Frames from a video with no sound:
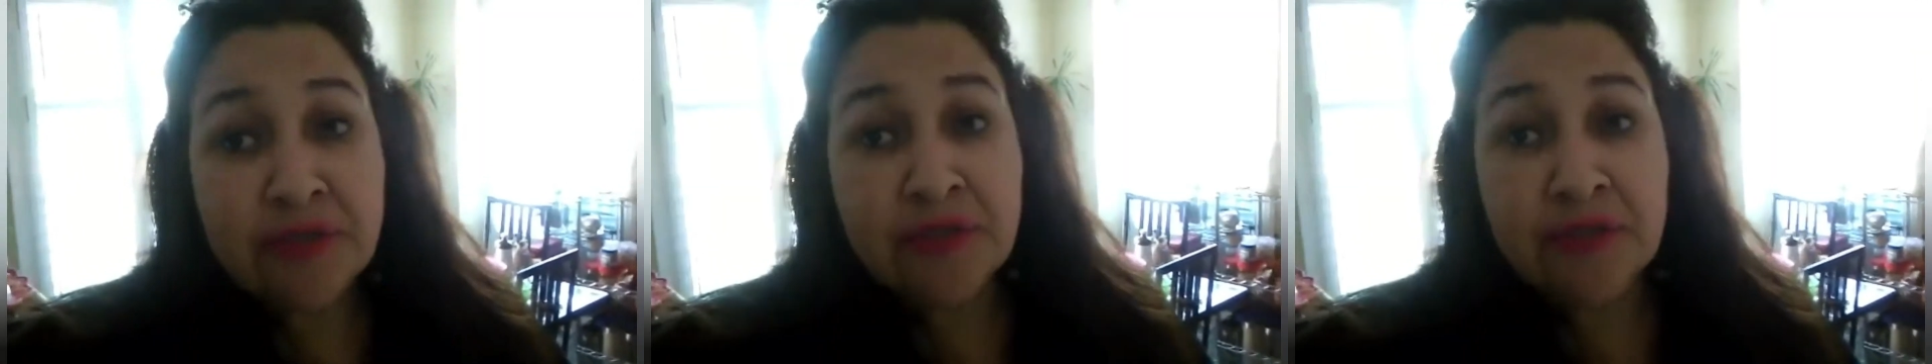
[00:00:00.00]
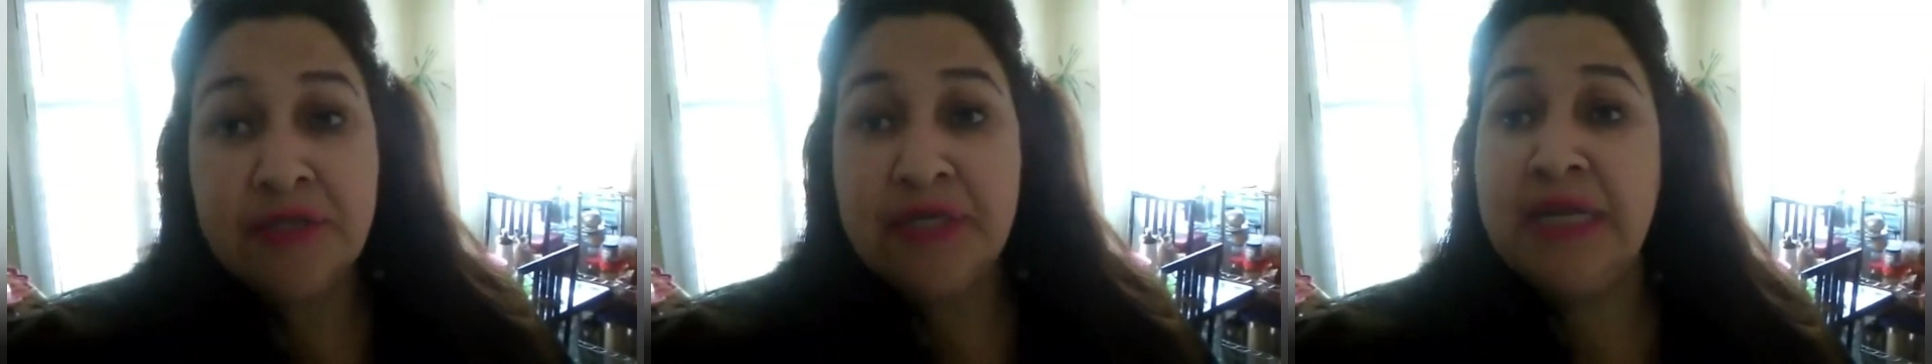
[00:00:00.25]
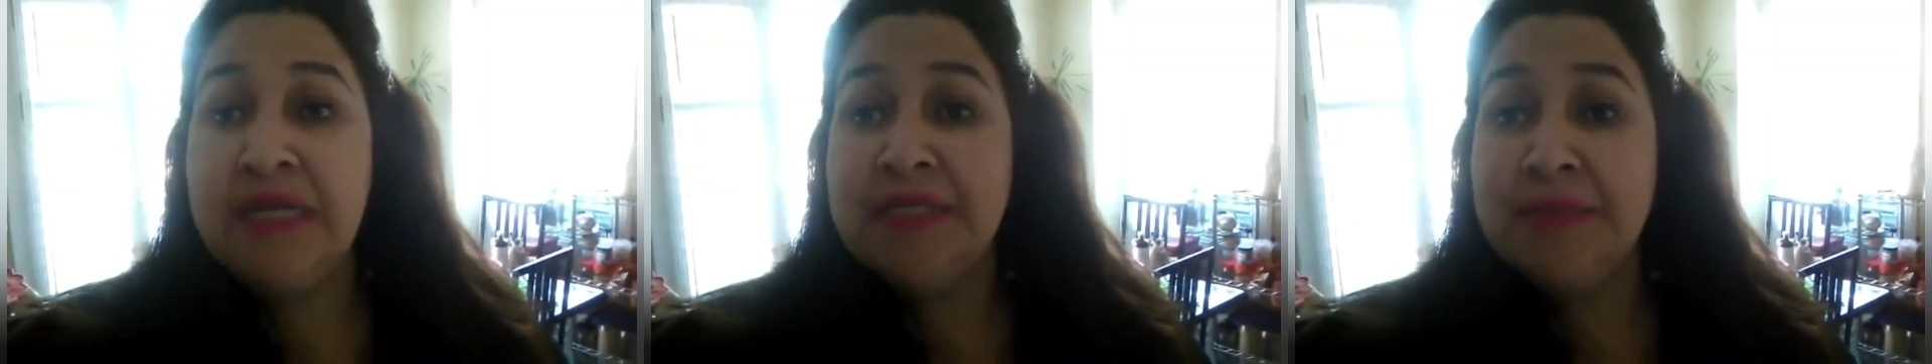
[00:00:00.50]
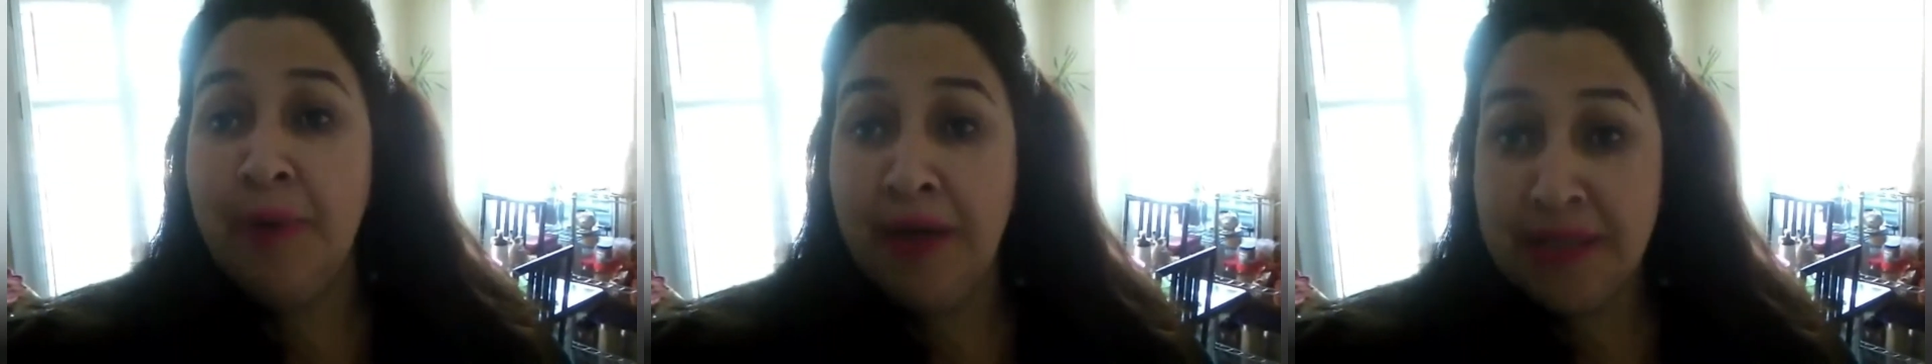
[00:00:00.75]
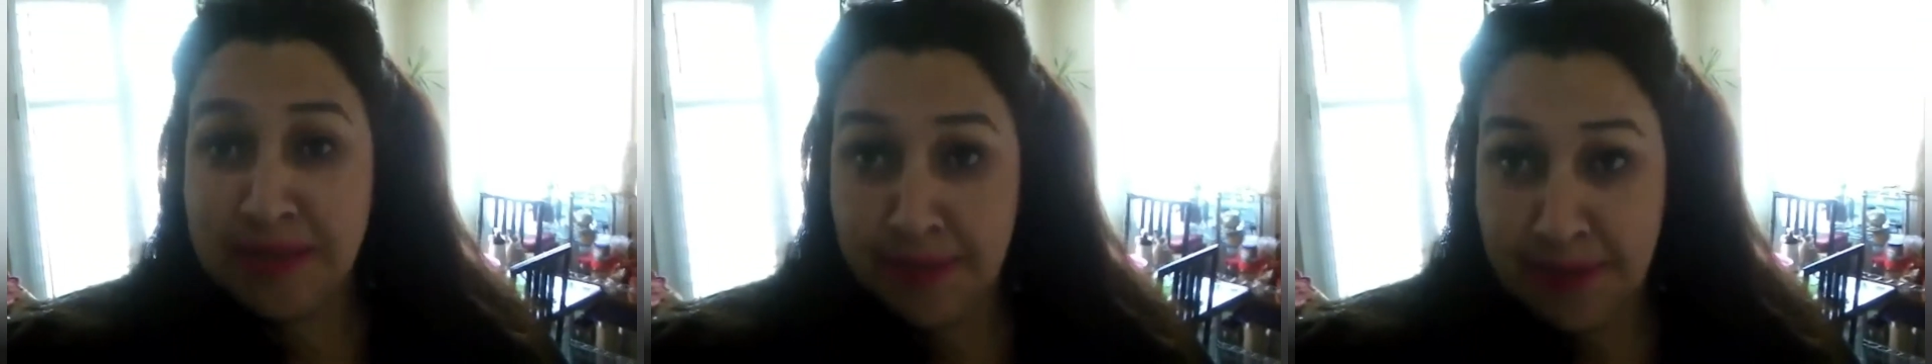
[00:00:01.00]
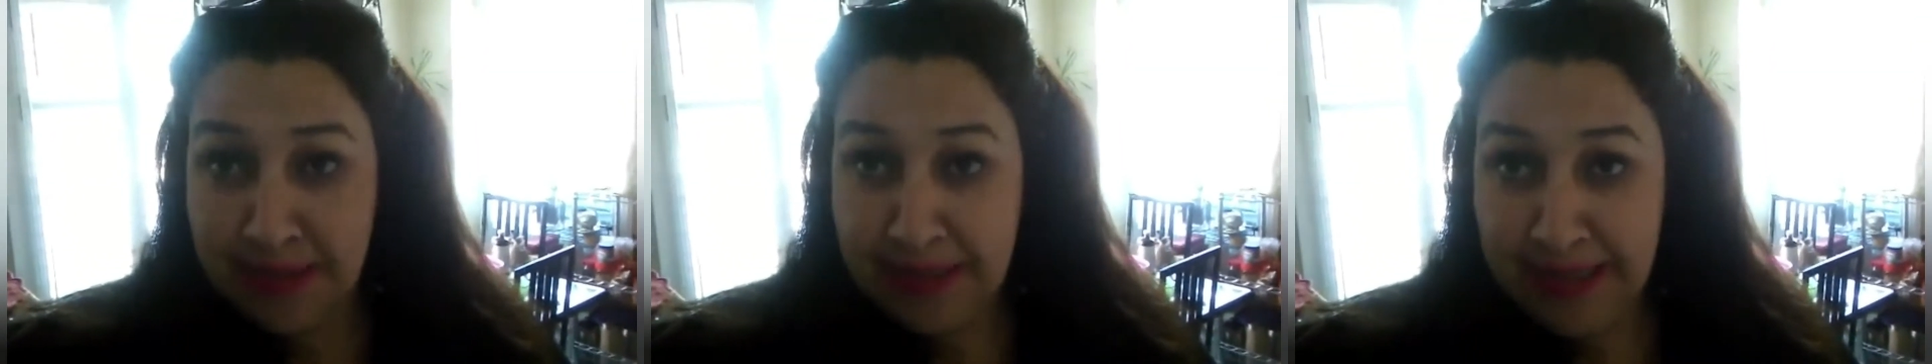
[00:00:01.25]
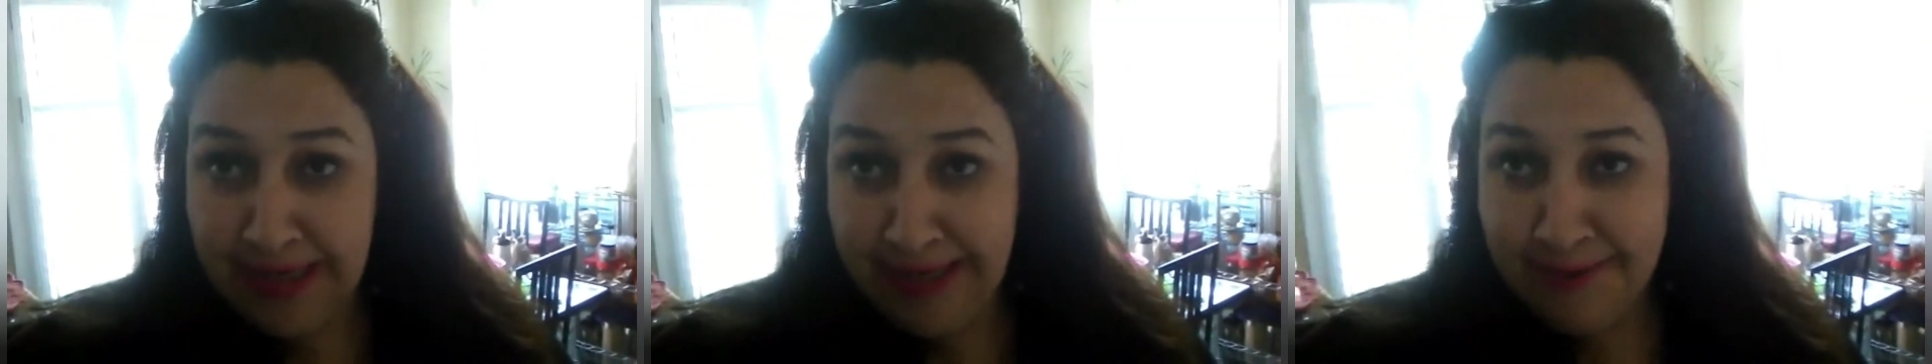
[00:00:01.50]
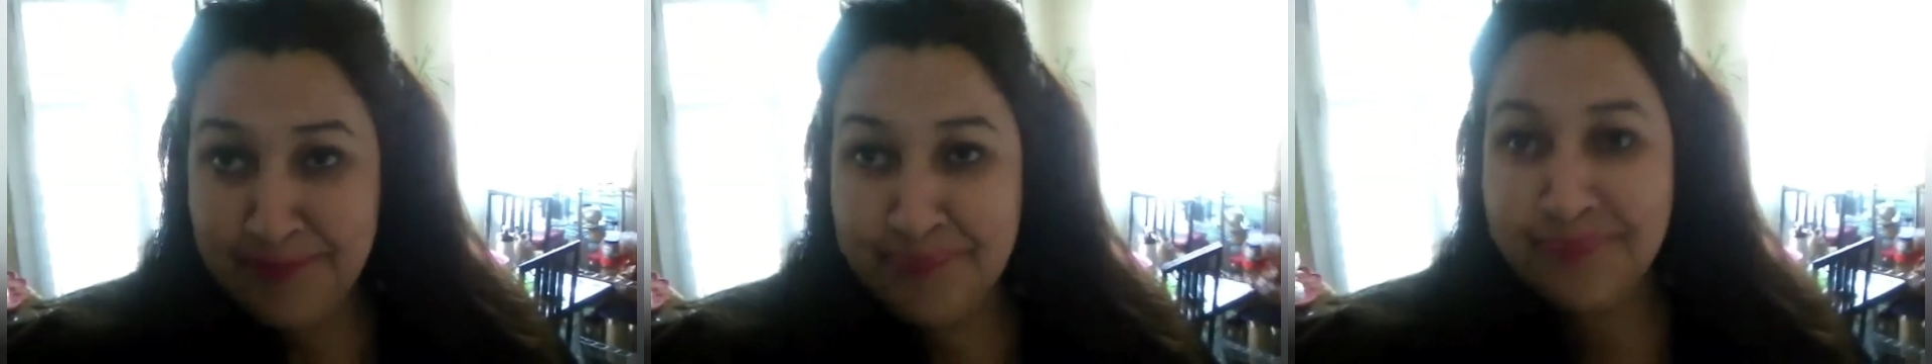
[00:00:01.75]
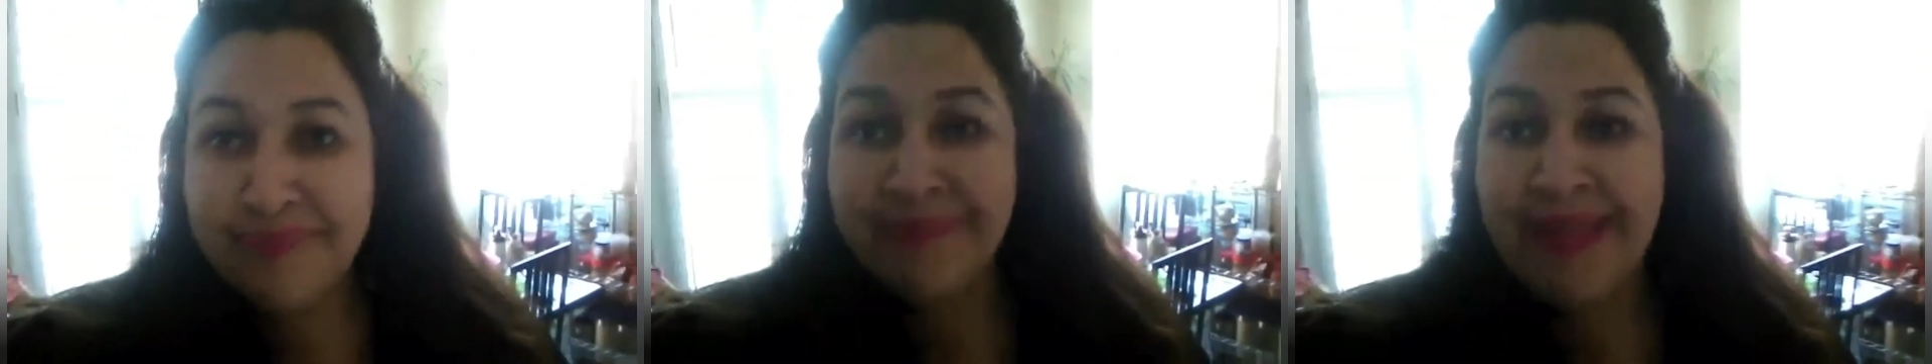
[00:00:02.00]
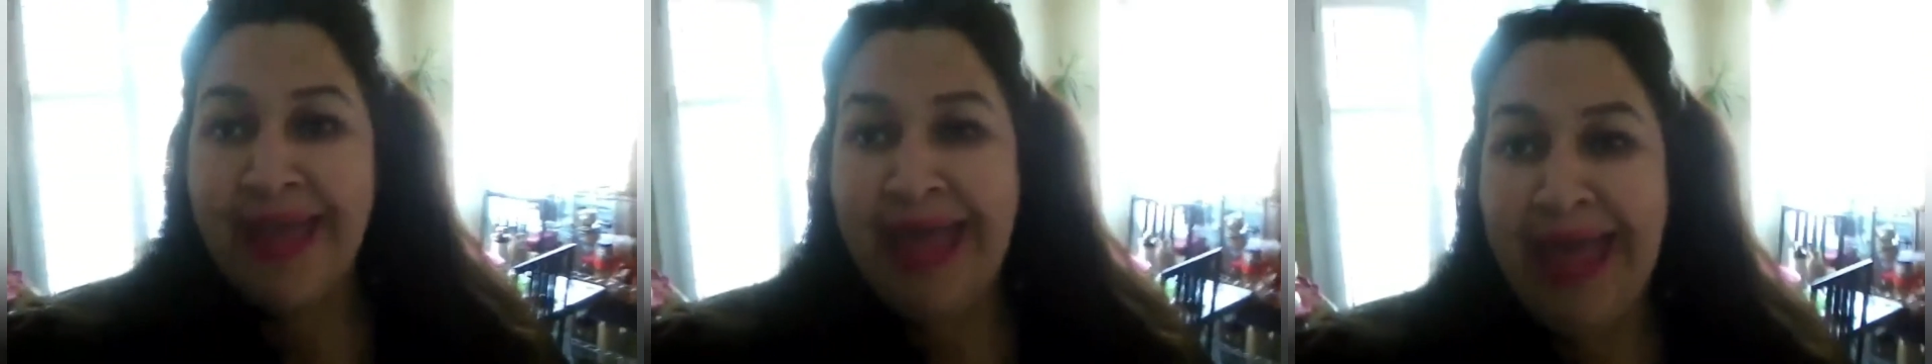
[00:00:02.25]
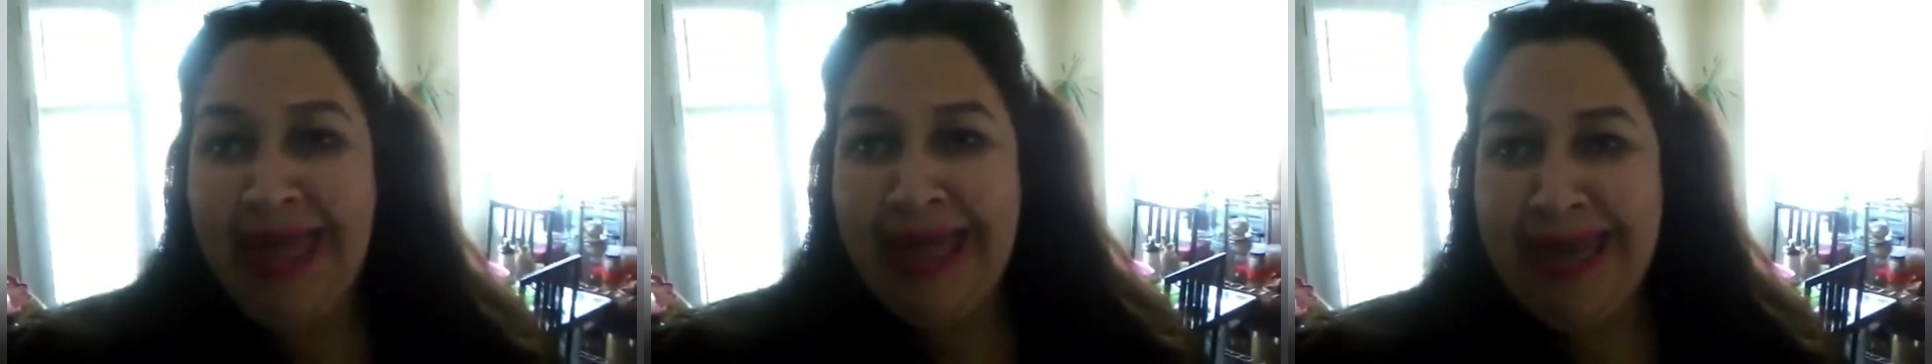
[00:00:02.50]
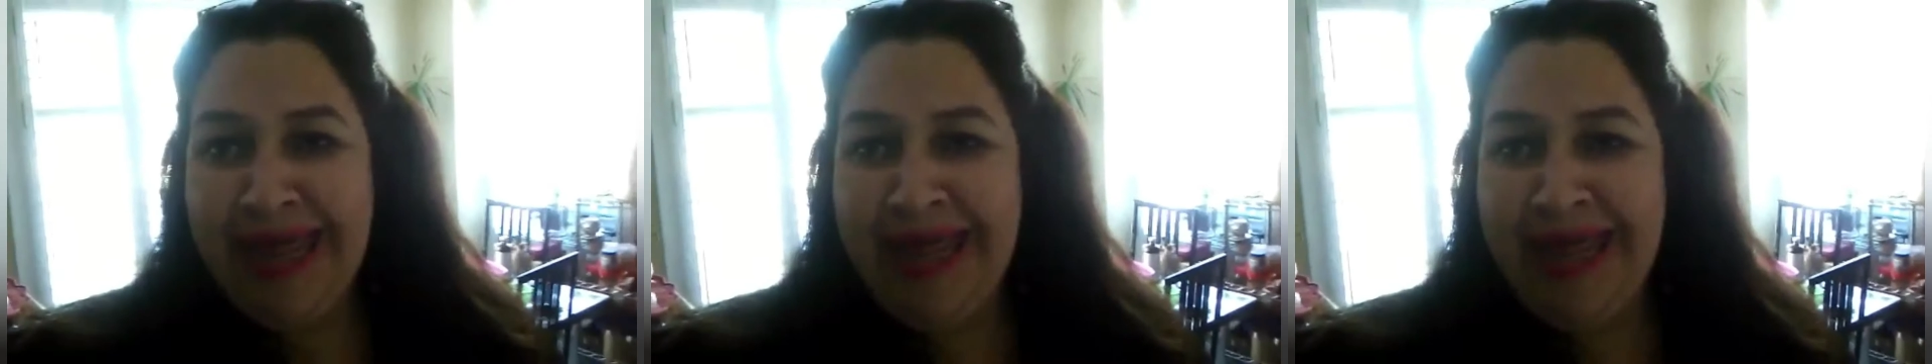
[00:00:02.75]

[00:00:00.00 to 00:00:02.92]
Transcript: George, it is a possibility, and